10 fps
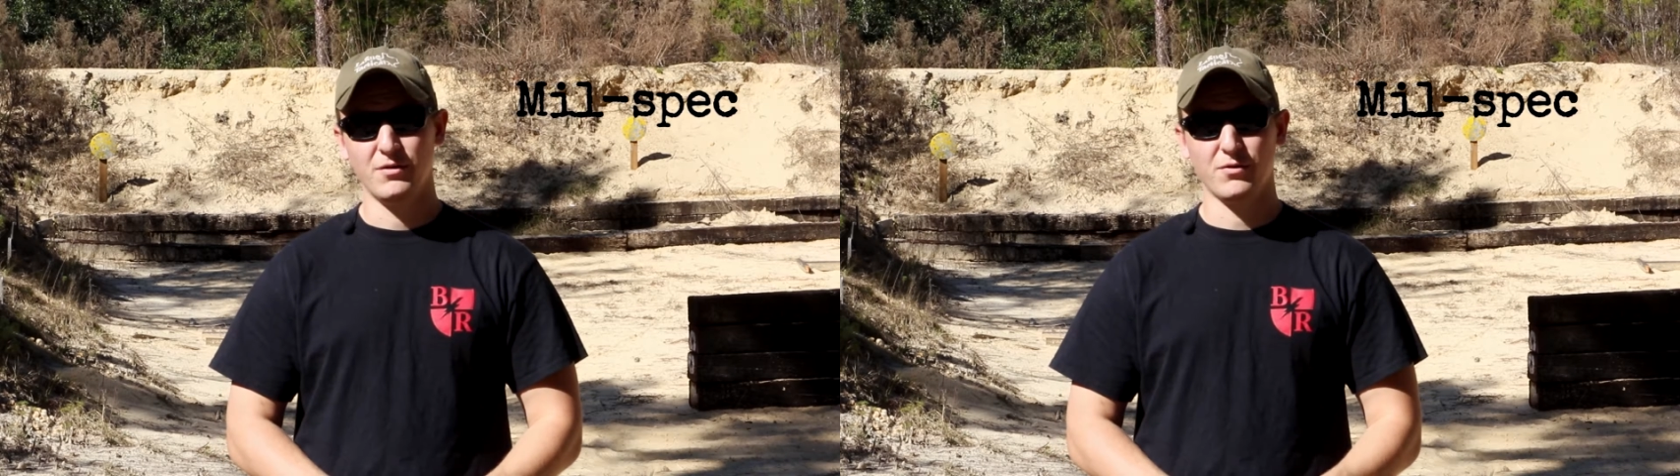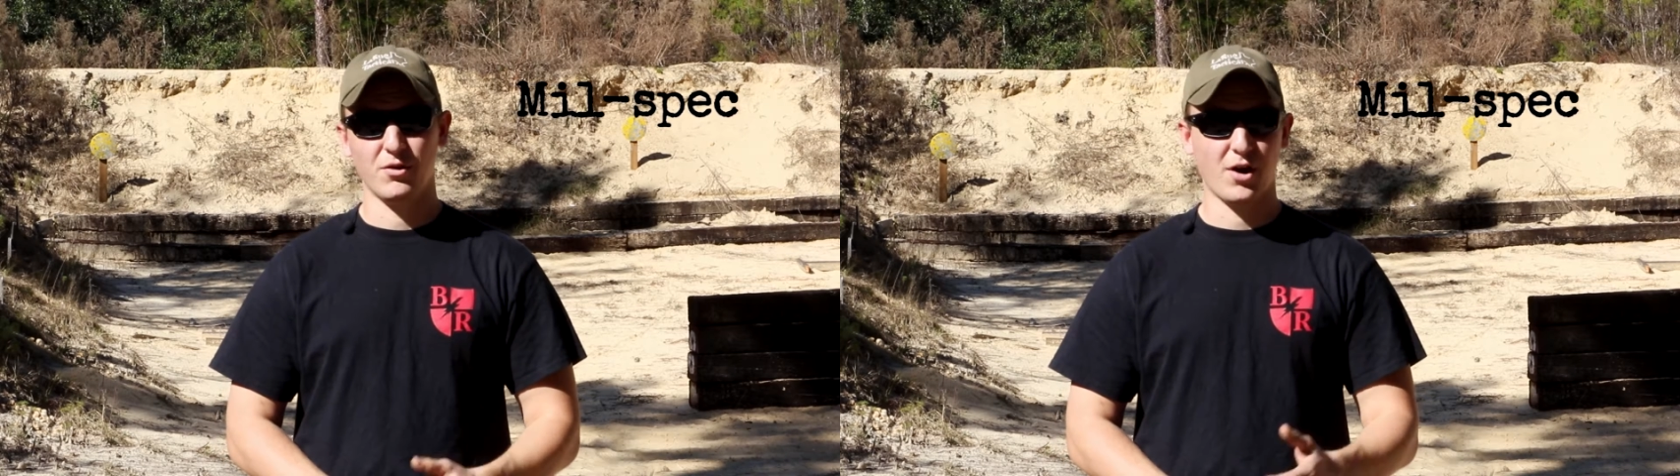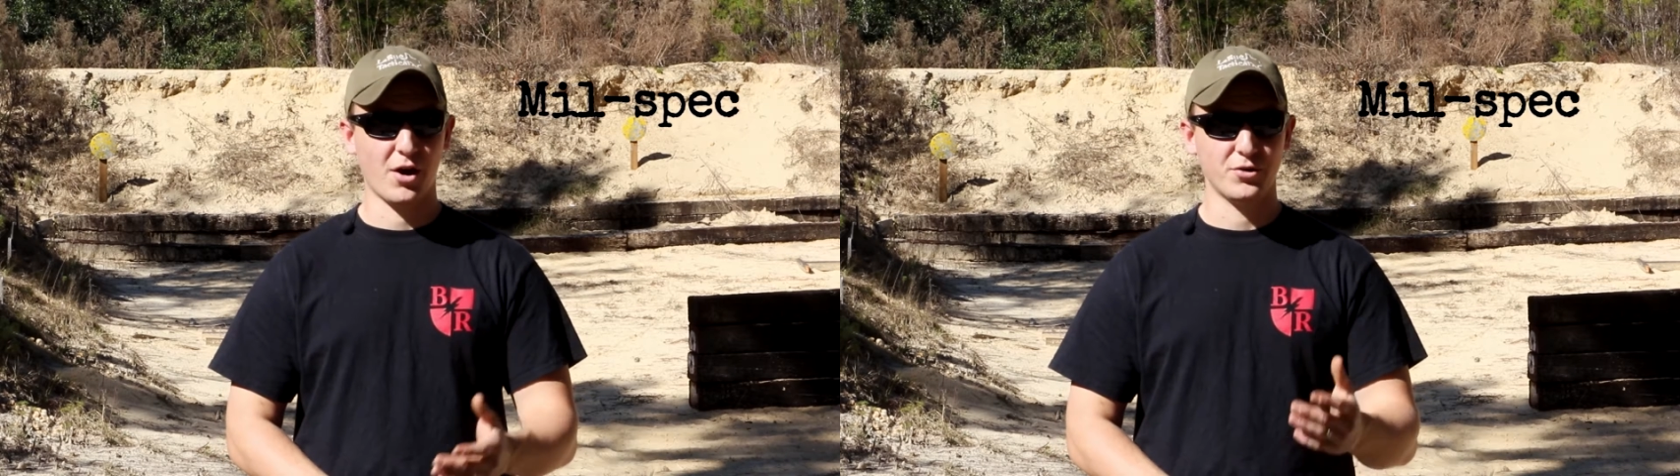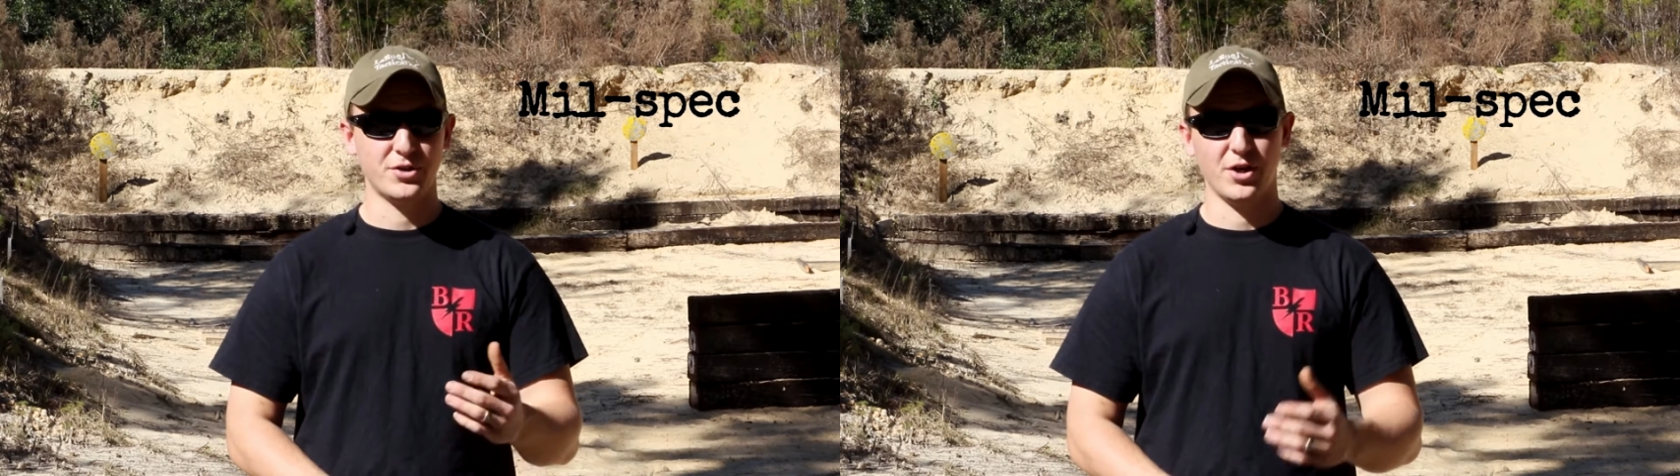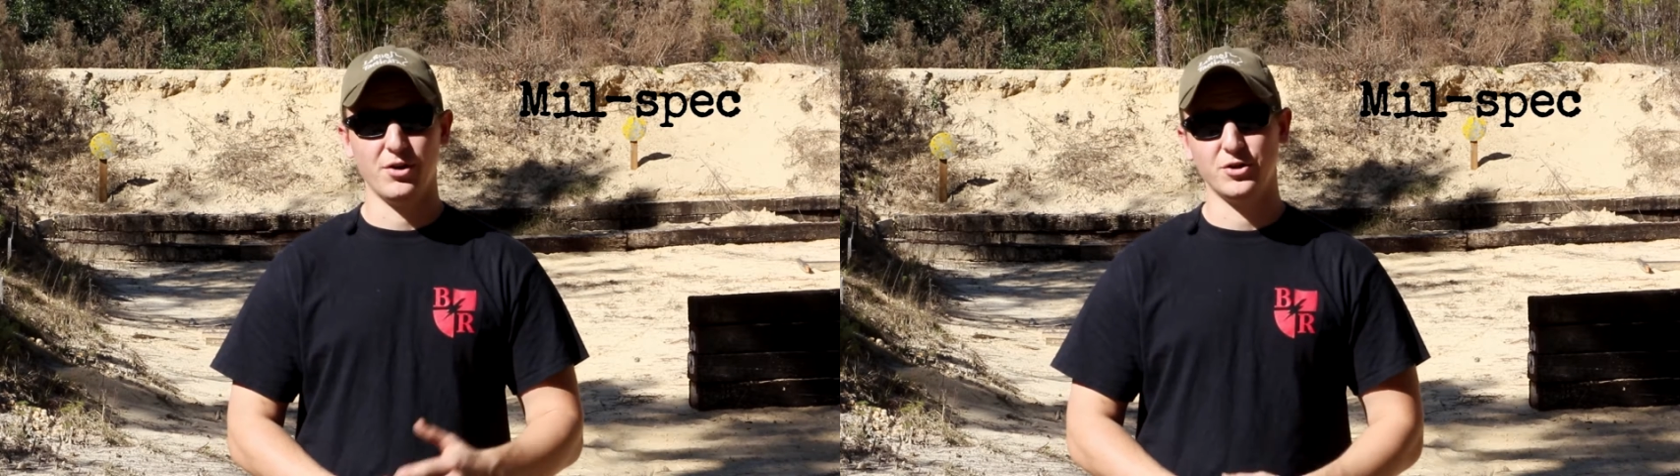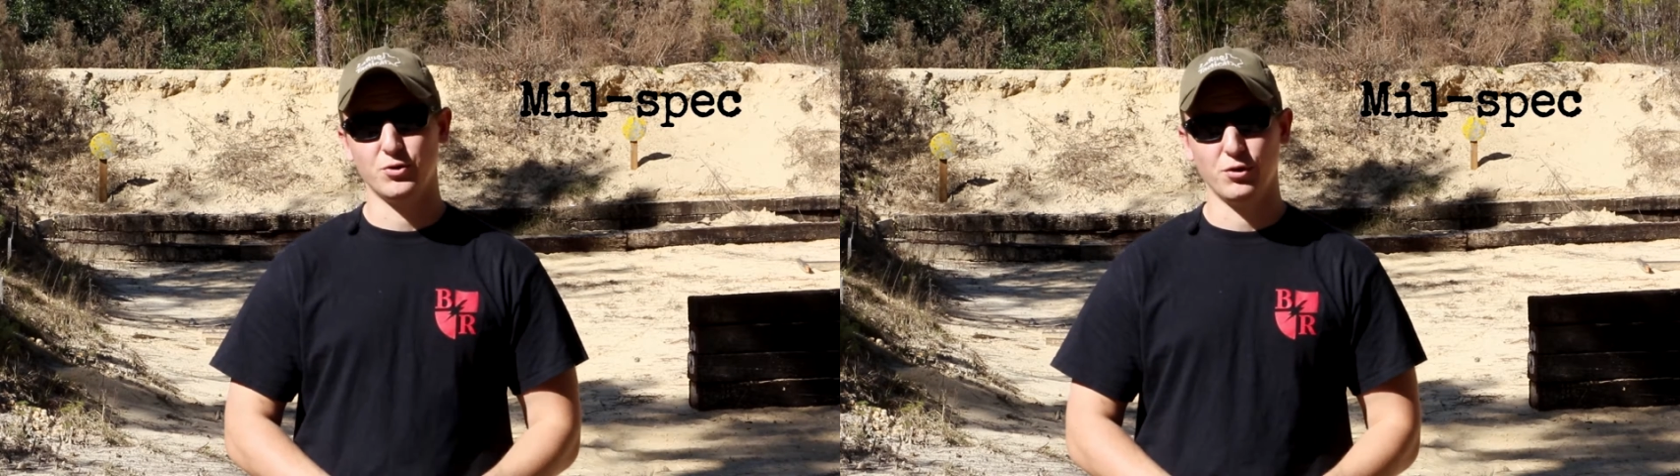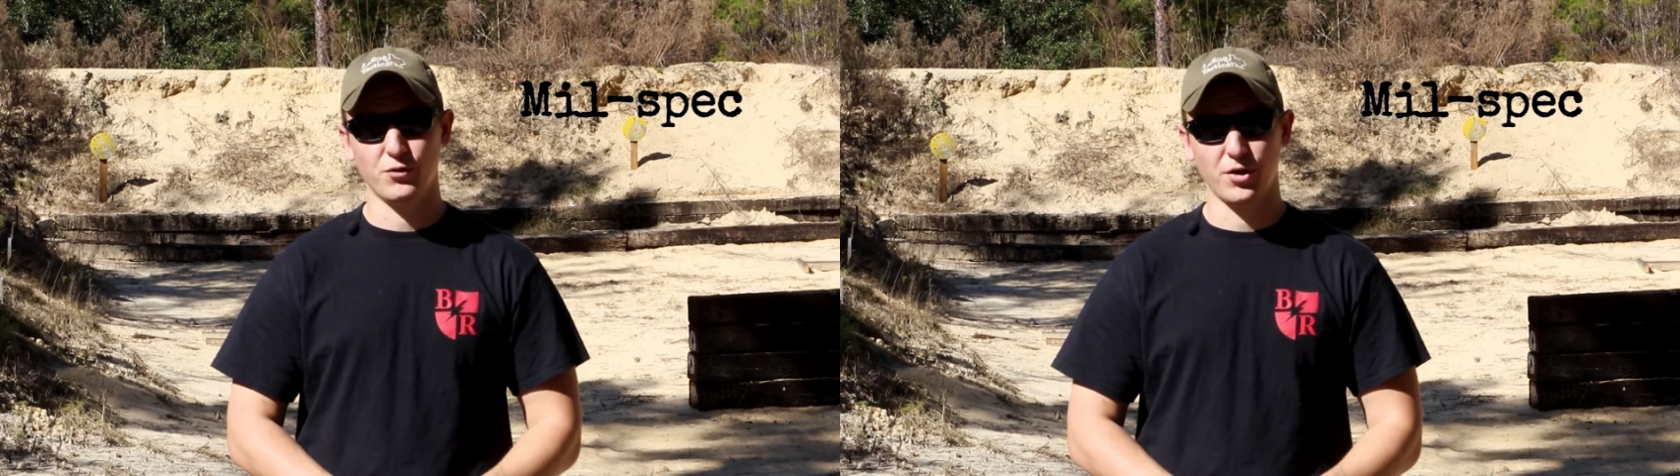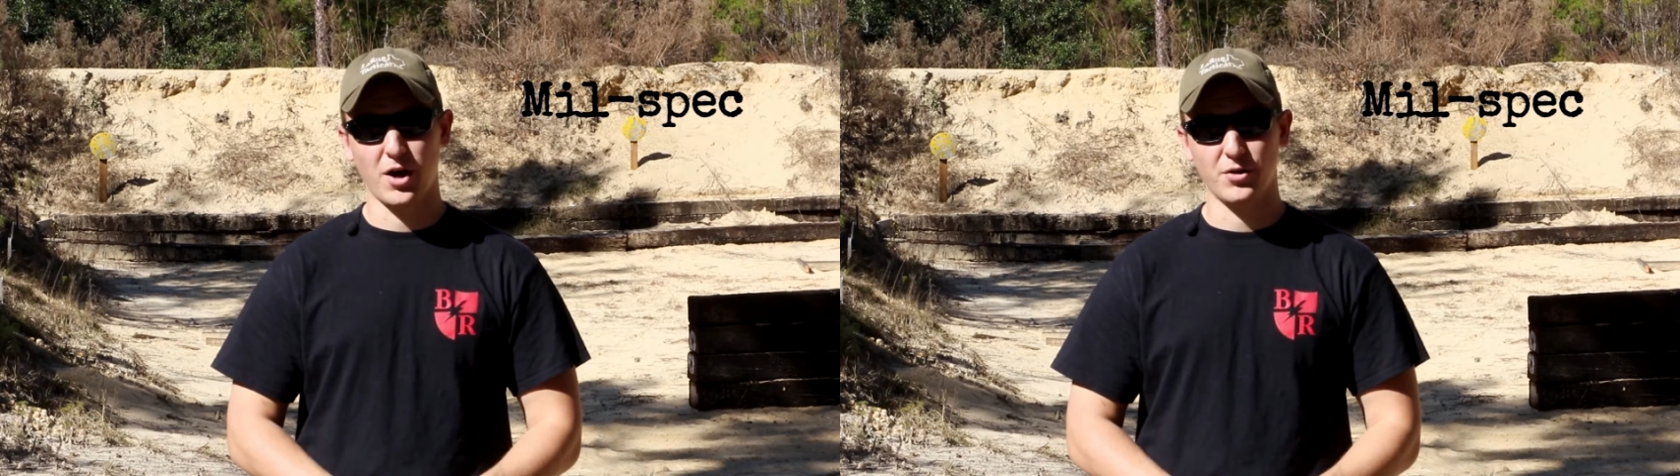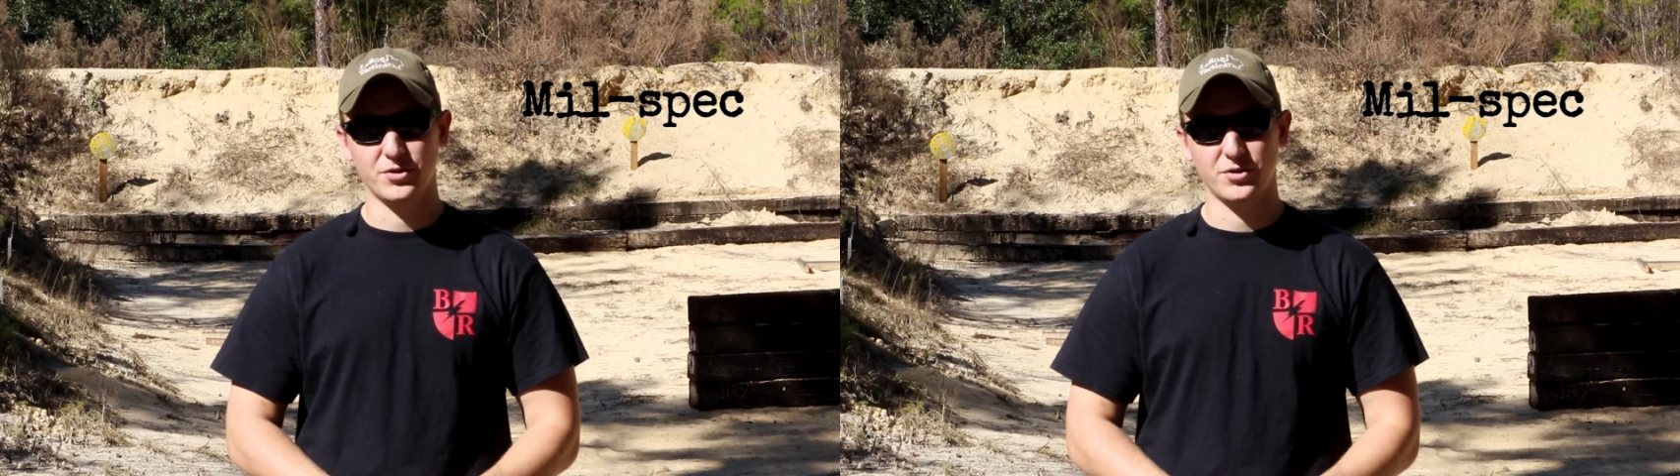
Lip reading: an auto sear and drilled for an auto